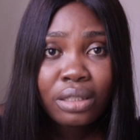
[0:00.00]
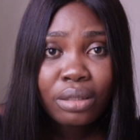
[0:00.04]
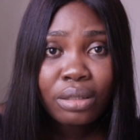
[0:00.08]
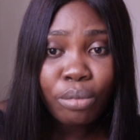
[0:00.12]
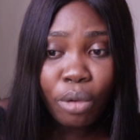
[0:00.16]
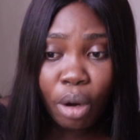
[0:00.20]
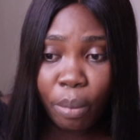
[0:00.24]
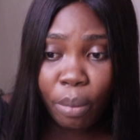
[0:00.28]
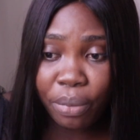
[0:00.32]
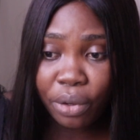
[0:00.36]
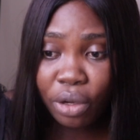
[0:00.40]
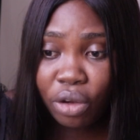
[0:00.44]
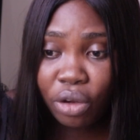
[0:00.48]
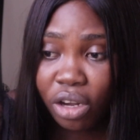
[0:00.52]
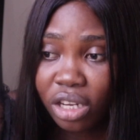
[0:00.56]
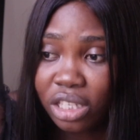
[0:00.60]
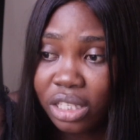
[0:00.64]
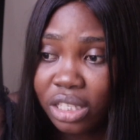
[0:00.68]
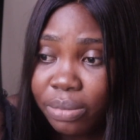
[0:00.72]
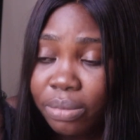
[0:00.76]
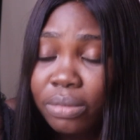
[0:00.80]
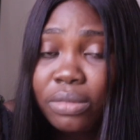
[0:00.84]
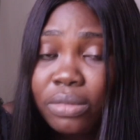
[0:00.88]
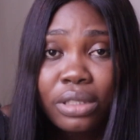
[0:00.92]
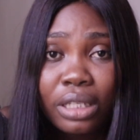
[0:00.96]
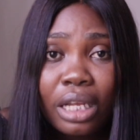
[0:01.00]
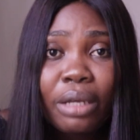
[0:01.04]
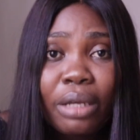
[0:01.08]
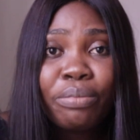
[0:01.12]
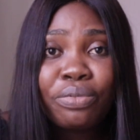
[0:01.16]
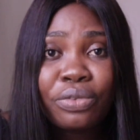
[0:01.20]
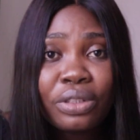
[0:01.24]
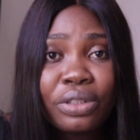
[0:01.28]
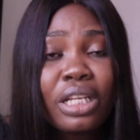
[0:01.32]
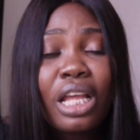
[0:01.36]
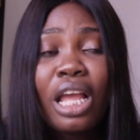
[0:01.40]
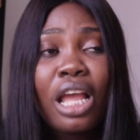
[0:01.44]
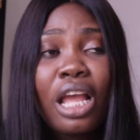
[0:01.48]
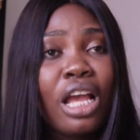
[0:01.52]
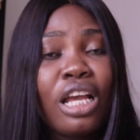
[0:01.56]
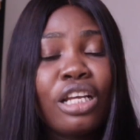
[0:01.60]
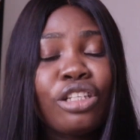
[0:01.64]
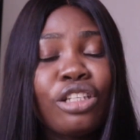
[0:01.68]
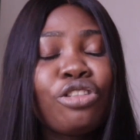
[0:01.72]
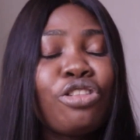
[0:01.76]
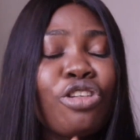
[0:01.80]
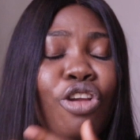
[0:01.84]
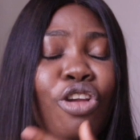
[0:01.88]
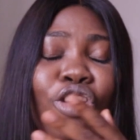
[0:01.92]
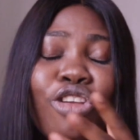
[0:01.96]
But because they bring,
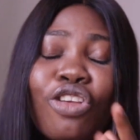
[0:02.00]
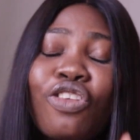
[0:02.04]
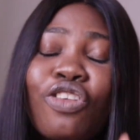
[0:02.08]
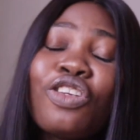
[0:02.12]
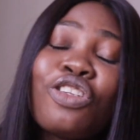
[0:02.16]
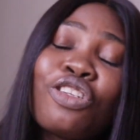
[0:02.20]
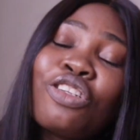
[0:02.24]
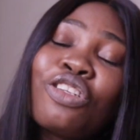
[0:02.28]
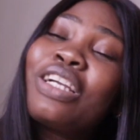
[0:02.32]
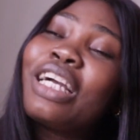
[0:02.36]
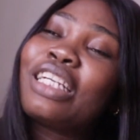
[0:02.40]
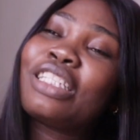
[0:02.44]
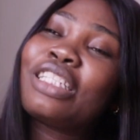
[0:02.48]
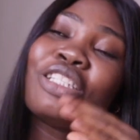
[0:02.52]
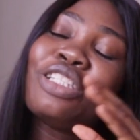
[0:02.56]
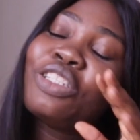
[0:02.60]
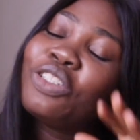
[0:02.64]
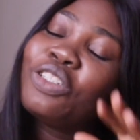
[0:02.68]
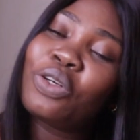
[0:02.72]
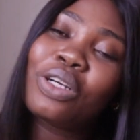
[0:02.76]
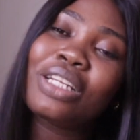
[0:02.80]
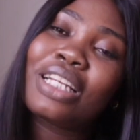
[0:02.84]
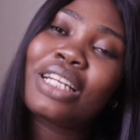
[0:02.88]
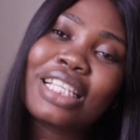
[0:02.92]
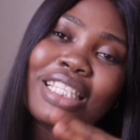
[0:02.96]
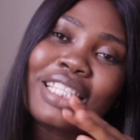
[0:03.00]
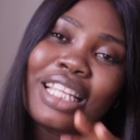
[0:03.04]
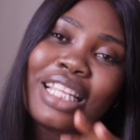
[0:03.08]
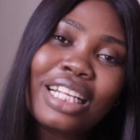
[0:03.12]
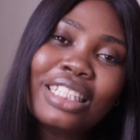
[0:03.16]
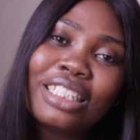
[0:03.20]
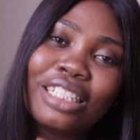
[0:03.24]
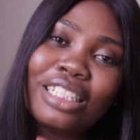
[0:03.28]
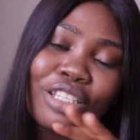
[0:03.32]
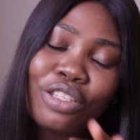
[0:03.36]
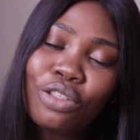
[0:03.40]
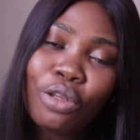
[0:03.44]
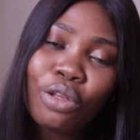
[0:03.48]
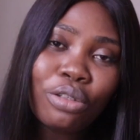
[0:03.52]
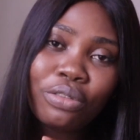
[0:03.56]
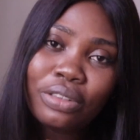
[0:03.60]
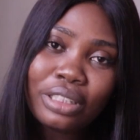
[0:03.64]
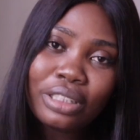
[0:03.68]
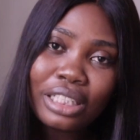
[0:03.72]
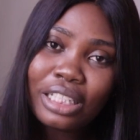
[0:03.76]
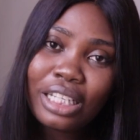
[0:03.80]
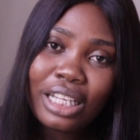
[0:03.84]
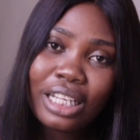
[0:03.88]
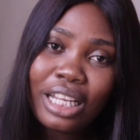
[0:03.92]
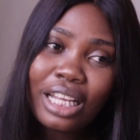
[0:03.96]
you guys need to understand the story
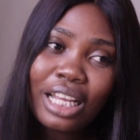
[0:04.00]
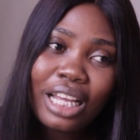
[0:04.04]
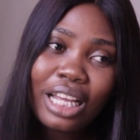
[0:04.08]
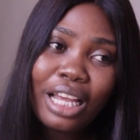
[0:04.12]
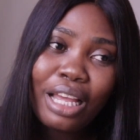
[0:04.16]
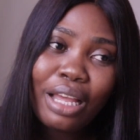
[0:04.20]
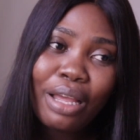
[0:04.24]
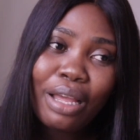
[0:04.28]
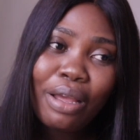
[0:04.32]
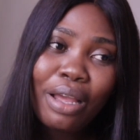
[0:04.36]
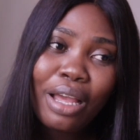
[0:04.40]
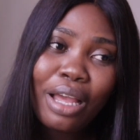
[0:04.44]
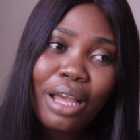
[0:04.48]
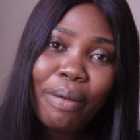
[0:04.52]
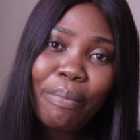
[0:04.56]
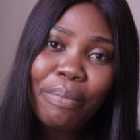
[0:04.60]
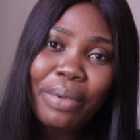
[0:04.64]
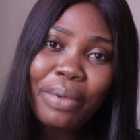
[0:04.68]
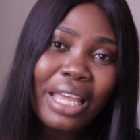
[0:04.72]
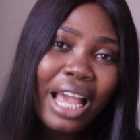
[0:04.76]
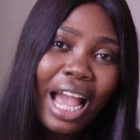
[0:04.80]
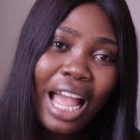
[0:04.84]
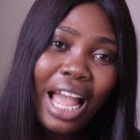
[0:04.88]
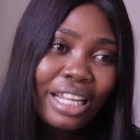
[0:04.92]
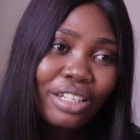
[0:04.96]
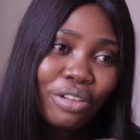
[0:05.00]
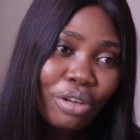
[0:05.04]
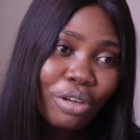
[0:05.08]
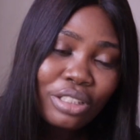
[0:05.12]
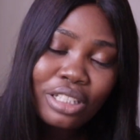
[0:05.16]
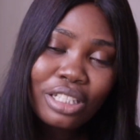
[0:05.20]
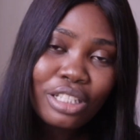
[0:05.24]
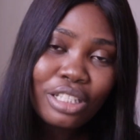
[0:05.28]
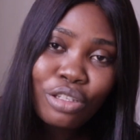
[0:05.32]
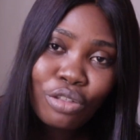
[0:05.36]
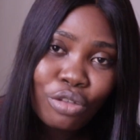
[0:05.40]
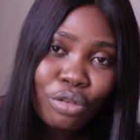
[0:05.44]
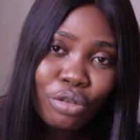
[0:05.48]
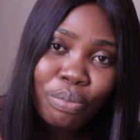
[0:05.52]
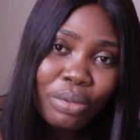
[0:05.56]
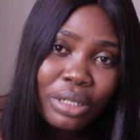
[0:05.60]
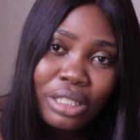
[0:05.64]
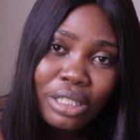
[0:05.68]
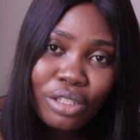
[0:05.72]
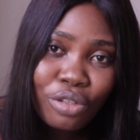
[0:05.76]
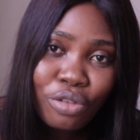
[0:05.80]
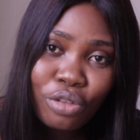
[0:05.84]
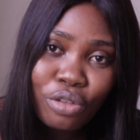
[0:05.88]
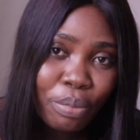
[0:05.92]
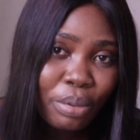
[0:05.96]
behind all these
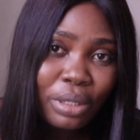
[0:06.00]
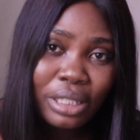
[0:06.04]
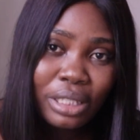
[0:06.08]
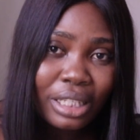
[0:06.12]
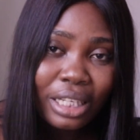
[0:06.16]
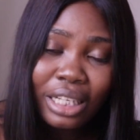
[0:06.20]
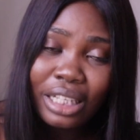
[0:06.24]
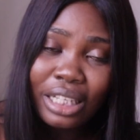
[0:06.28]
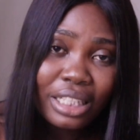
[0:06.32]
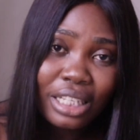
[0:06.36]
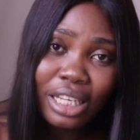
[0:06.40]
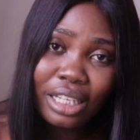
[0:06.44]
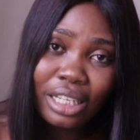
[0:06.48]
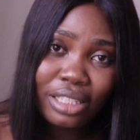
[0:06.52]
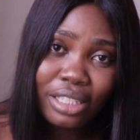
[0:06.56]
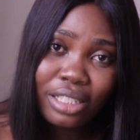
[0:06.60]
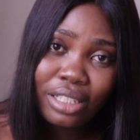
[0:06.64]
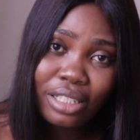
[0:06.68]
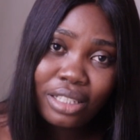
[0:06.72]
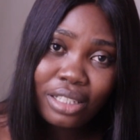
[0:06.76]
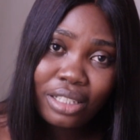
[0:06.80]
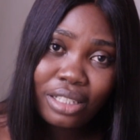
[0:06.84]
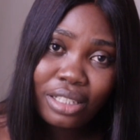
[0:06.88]
stupid clinics.